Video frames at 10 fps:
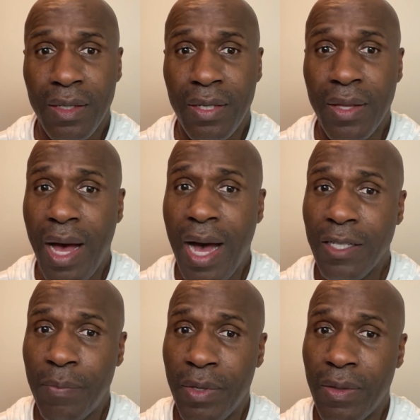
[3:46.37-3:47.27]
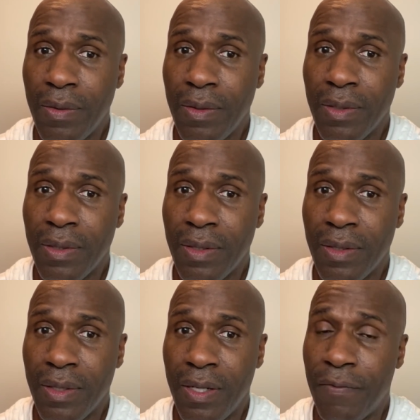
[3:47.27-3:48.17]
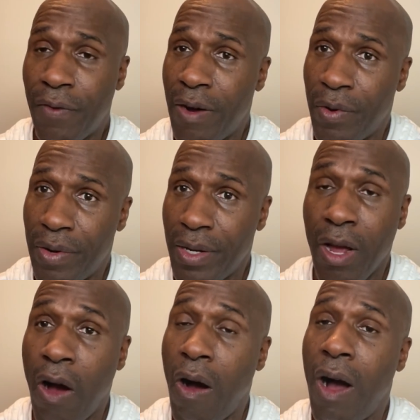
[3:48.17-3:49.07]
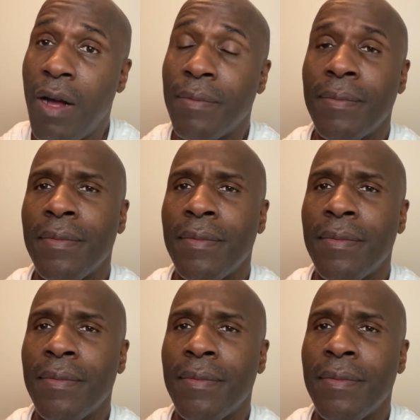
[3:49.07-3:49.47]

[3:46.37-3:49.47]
to the hospital, infirmary, or